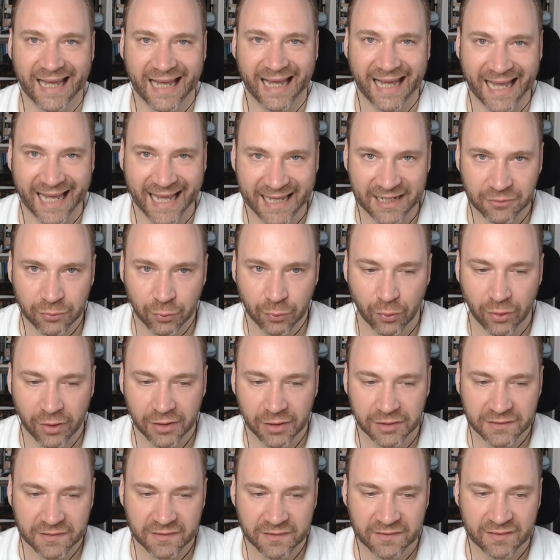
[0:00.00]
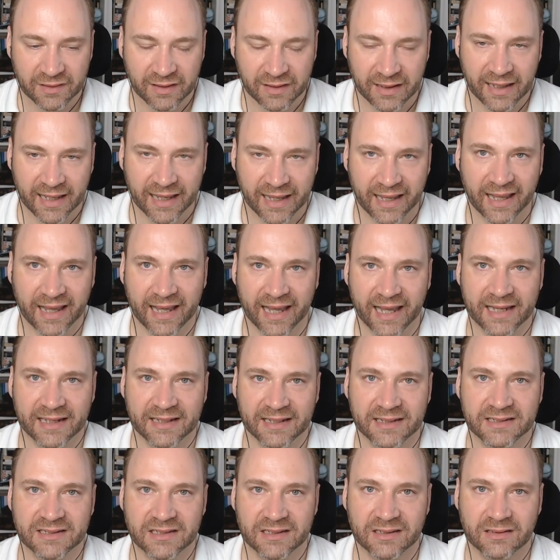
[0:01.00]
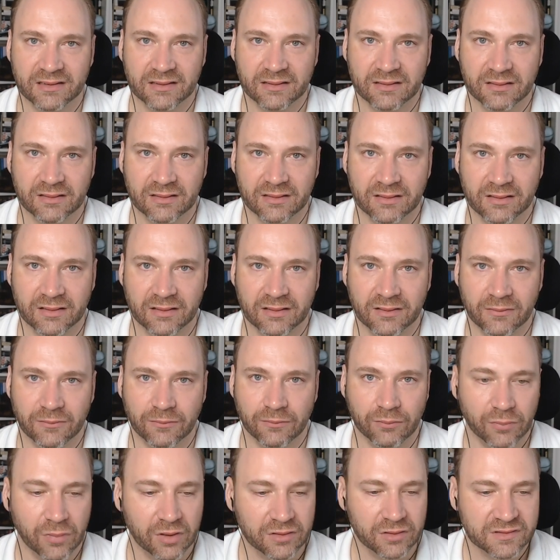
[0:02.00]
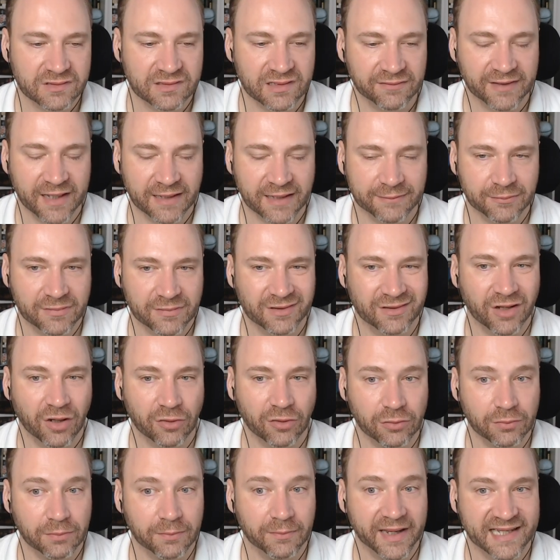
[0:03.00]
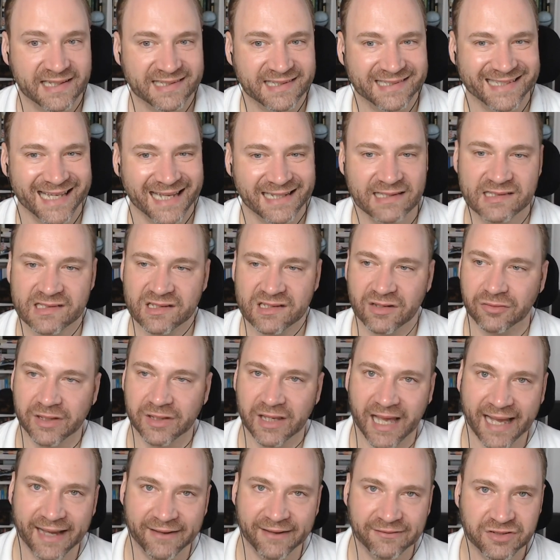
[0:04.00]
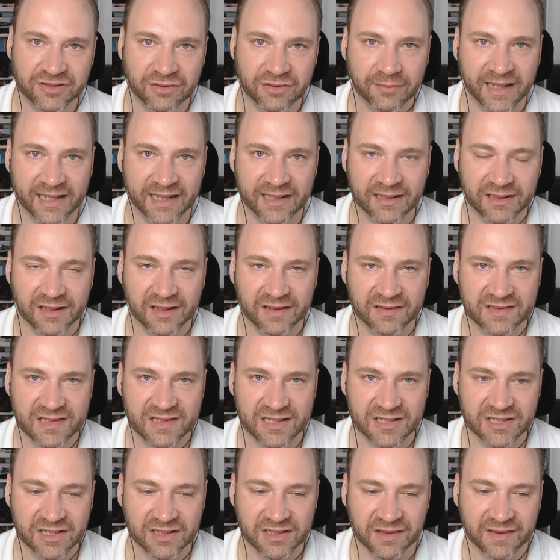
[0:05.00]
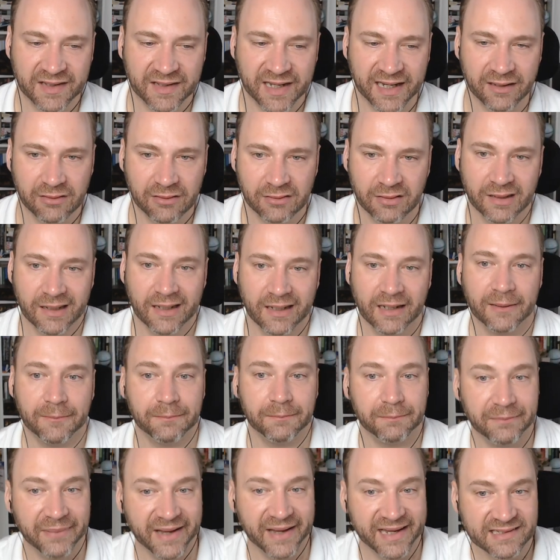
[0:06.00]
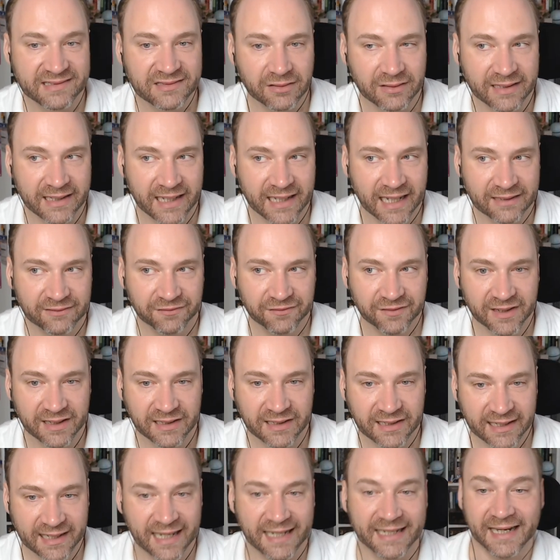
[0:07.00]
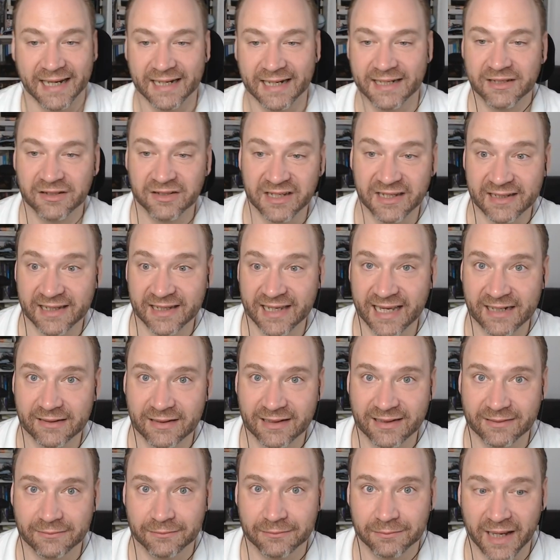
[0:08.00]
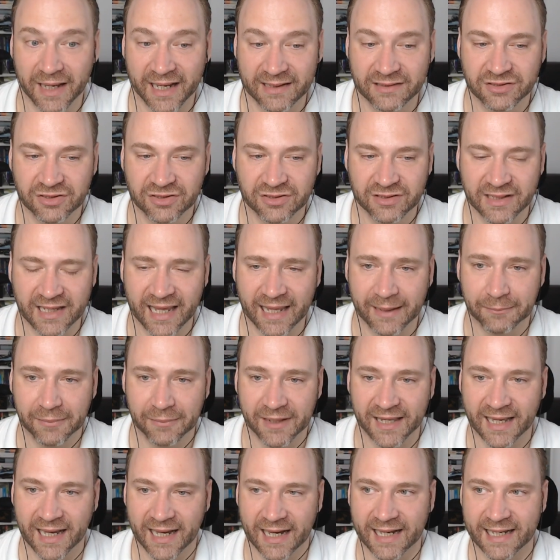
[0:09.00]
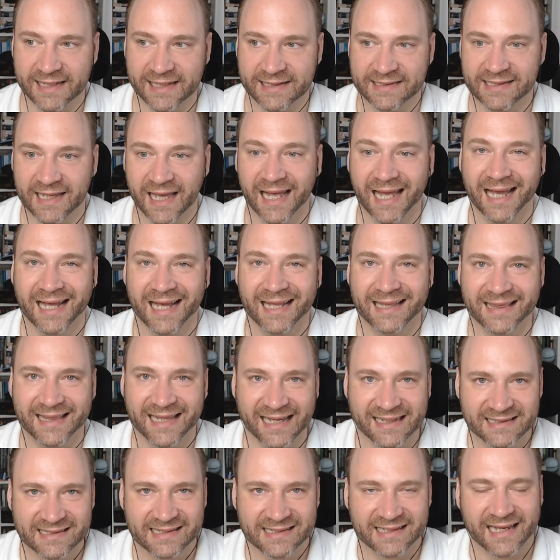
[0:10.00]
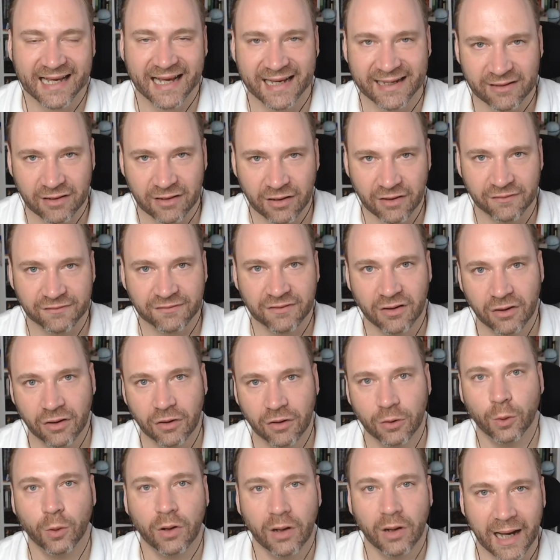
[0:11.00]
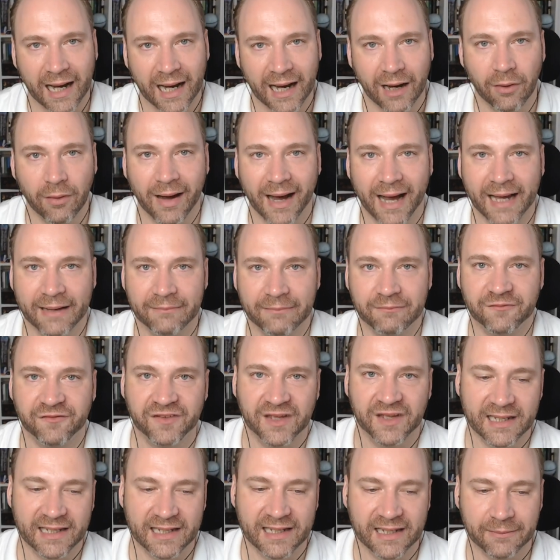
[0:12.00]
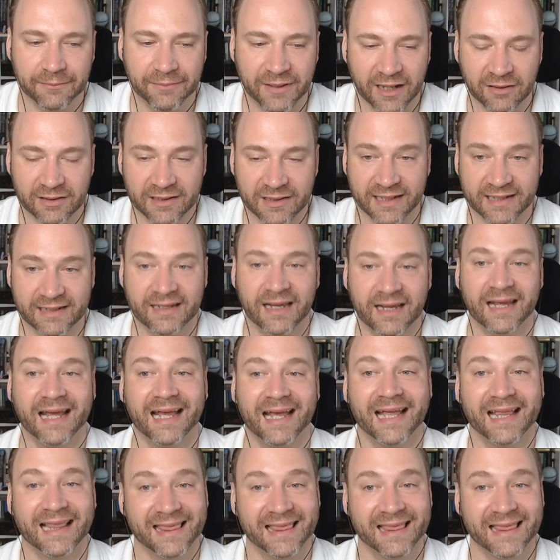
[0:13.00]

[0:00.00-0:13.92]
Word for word: ad words and most of them don't make sense so you have to make a decision there based on gut feeling and then you can get yes. back to the kpis that's kind of how i'm feeling about it